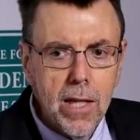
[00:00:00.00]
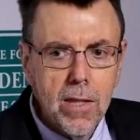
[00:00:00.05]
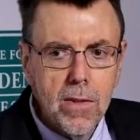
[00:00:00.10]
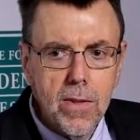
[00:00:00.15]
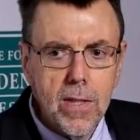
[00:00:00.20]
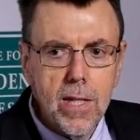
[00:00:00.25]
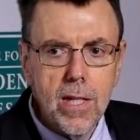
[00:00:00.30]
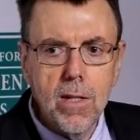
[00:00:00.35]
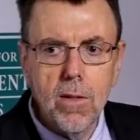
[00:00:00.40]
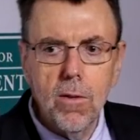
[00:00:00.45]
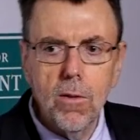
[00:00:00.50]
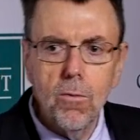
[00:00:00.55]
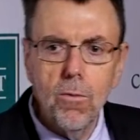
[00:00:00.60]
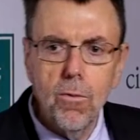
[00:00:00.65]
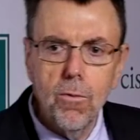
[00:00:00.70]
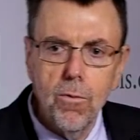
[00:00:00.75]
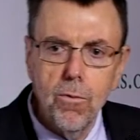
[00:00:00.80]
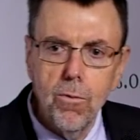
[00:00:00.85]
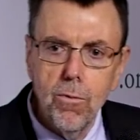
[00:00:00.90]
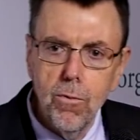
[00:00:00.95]
The
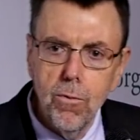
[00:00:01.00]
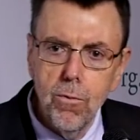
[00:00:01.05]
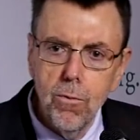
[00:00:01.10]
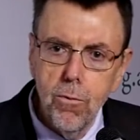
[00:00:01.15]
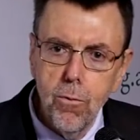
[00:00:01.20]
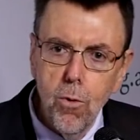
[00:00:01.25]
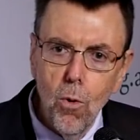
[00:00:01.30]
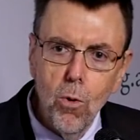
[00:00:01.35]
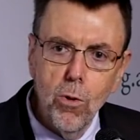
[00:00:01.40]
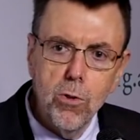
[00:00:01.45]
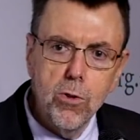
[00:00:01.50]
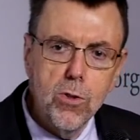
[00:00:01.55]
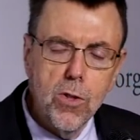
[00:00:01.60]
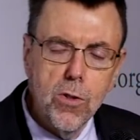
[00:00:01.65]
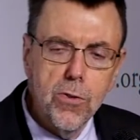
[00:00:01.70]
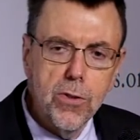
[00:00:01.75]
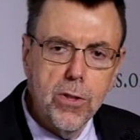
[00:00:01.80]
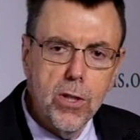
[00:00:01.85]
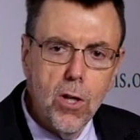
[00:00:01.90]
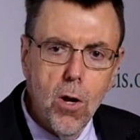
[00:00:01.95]
force
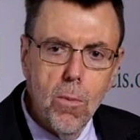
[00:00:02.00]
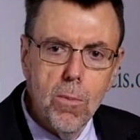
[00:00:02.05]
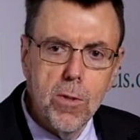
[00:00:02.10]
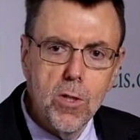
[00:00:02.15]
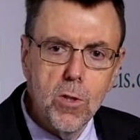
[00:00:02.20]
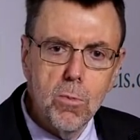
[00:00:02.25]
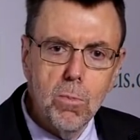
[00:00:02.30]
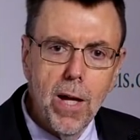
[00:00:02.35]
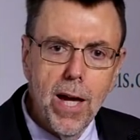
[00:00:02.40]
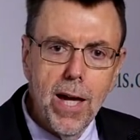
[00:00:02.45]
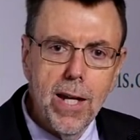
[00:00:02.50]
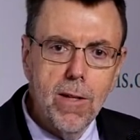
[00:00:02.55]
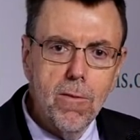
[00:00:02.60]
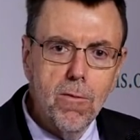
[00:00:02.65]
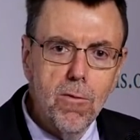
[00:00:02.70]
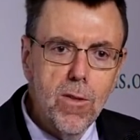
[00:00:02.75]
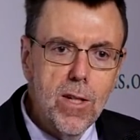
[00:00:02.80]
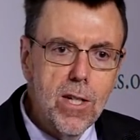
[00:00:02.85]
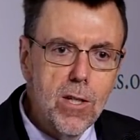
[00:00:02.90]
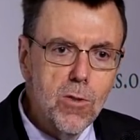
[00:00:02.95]
that the Communist Party
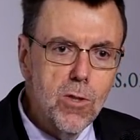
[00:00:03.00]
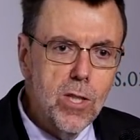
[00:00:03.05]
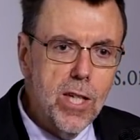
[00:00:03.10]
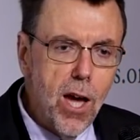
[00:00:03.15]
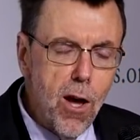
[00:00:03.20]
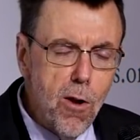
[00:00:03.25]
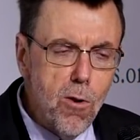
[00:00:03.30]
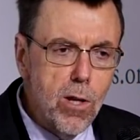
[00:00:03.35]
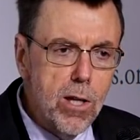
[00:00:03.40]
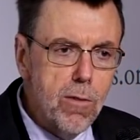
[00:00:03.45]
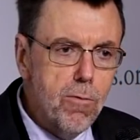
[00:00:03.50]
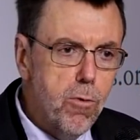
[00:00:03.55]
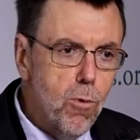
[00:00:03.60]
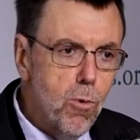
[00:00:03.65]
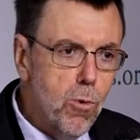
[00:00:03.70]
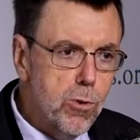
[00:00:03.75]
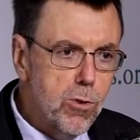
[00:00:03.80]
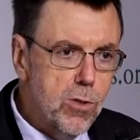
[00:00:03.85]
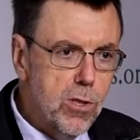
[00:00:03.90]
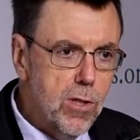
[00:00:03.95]
fears, the only
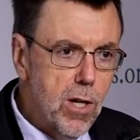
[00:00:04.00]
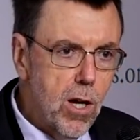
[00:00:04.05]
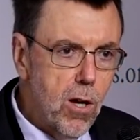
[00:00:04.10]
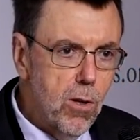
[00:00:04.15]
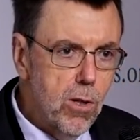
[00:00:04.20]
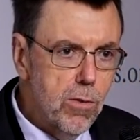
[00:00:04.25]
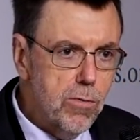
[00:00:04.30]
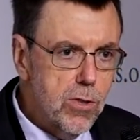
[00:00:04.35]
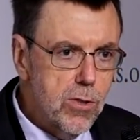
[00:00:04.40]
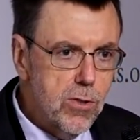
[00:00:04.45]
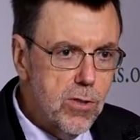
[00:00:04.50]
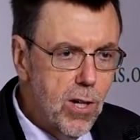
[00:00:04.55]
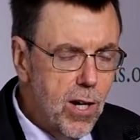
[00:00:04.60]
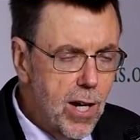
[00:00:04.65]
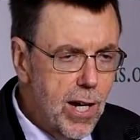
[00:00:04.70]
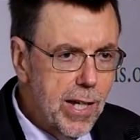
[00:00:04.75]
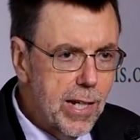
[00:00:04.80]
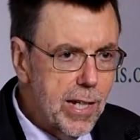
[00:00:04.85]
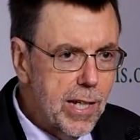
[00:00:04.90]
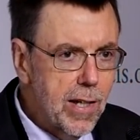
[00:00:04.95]
force in the whole of
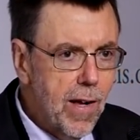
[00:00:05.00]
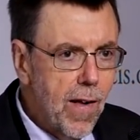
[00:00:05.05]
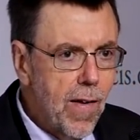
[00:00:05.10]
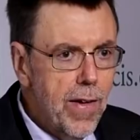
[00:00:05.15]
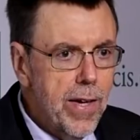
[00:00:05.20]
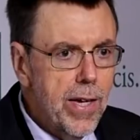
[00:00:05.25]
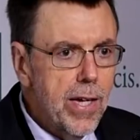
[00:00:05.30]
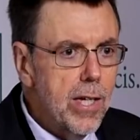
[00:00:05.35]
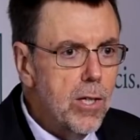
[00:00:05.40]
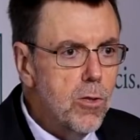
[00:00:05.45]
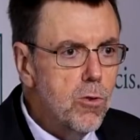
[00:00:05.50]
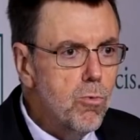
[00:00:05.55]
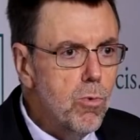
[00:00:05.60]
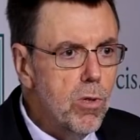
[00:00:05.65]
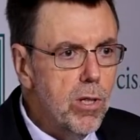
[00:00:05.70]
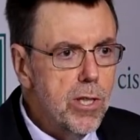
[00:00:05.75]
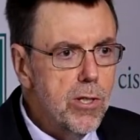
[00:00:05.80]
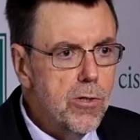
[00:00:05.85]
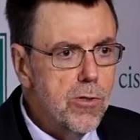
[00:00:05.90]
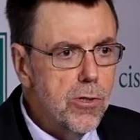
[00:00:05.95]
society, is
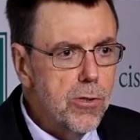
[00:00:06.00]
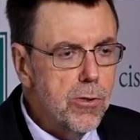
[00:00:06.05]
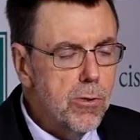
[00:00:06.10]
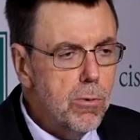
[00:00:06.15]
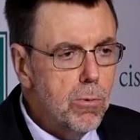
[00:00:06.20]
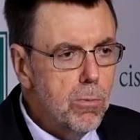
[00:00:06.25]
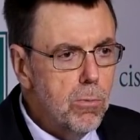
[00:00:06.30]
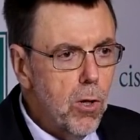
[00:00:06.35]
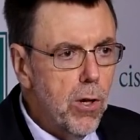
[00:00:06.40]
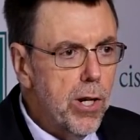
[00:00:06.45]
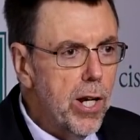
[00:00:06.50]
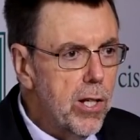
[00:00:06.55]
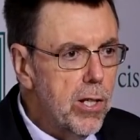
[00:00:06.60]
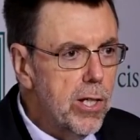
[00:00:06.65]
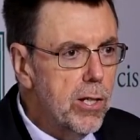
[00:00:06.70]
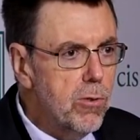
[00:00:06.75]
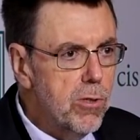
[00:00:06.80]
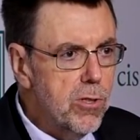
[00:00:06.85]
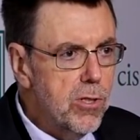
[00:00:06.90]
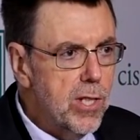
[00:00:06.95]
religion. Not only
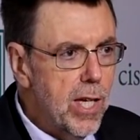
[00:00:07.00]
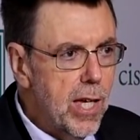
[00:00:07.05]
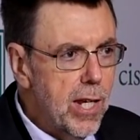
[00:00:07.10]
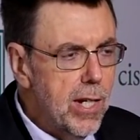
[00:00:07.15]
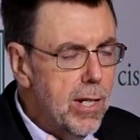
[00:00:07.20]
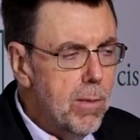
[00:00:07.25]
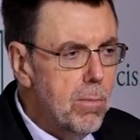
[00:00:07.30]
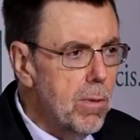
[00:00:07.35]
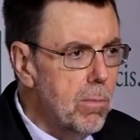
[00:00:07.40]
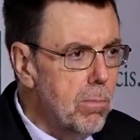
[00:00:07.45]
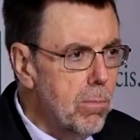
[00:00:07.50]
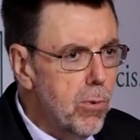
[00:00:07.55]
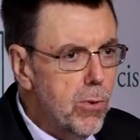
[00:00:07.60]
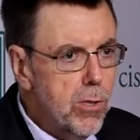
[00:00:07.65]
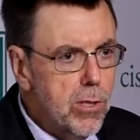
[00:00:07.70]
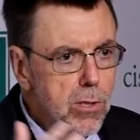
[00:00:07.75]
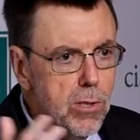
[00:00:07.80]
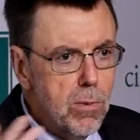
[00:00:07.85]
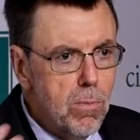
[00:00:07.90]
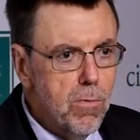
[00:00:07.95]
Christianity, but
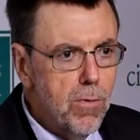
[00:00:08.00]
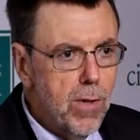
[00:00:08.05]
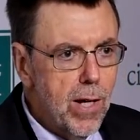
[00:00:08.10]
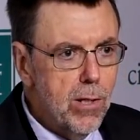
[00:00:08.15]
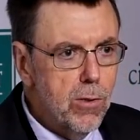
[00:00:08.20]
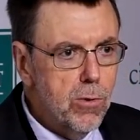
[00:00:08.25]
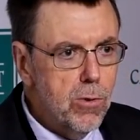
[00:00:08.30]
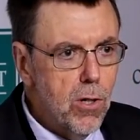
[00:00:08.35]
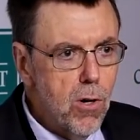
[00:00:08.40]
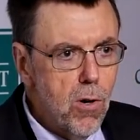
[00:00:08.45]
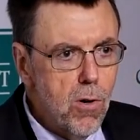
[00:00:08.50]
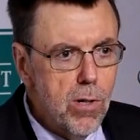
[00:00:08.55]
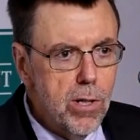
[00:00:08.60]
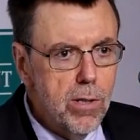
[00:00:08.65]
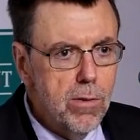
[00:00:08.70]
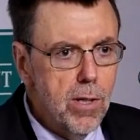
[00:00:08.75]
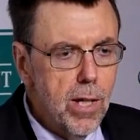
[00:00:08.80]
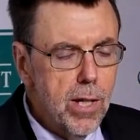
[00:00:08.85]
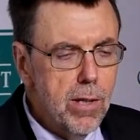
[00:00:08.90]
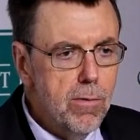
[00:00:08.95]
Buddhism, Falun Gong,
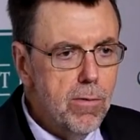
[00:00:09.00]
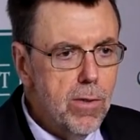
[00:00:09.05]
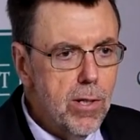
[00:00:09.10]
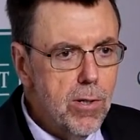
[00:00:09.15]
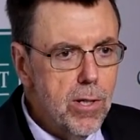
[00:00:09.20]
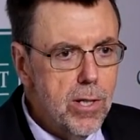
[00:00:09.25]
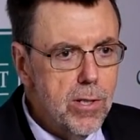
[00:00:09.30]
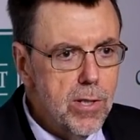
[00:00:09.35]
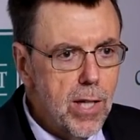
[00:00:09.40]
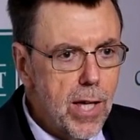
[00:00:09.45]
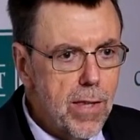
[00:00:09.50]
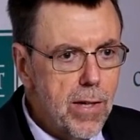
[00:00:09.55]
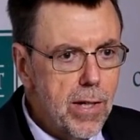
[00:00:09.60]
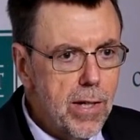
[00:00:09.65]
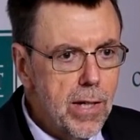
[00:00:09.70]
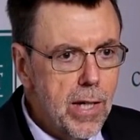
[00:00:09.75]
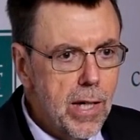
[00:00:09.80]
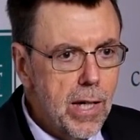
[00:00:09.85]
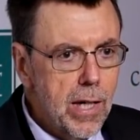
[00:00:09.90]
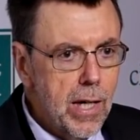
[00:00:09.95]
and various other
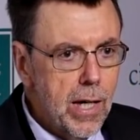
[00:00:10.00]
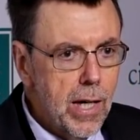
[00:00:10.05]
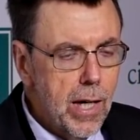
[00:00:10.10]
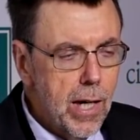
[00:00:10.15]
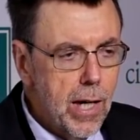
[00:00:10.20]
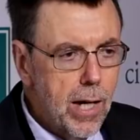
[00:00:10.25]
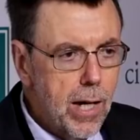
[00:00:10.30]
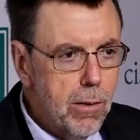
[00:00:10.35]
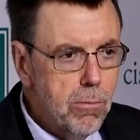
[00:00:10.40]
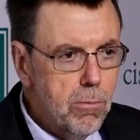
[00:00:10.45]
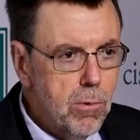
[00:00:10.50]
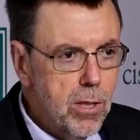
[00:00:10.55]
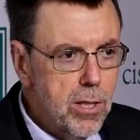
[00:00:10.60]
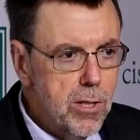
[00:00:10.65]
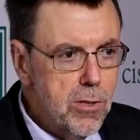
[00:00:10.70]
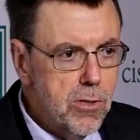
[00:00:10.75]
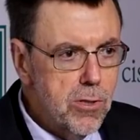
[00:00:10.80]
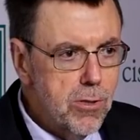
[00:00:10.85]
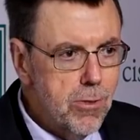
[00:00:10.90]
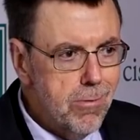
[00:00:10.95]

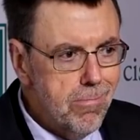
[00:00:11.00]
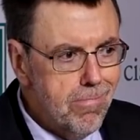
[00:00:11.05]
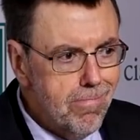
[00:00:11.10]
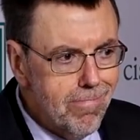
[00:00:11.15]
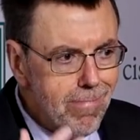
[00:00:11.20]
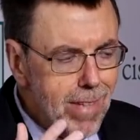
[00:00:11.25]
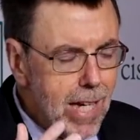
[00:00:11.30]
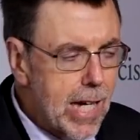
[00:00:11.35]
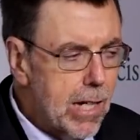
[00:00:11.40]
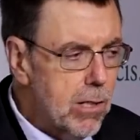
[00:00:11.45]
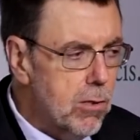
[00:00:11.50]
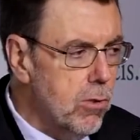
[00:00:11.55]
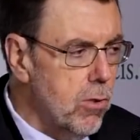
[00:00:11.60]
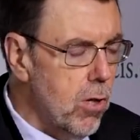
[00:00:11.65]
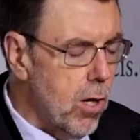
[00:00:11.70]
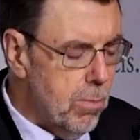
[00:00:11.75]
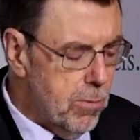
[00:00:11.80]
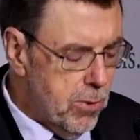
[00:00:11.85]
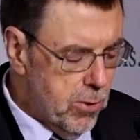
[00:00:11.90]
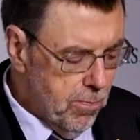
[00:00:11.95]
religious
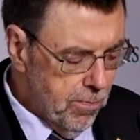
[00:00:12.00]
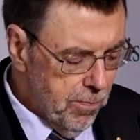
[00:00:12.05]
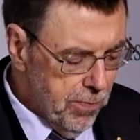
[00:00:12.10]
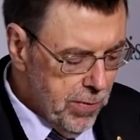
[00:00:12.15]
outcrops.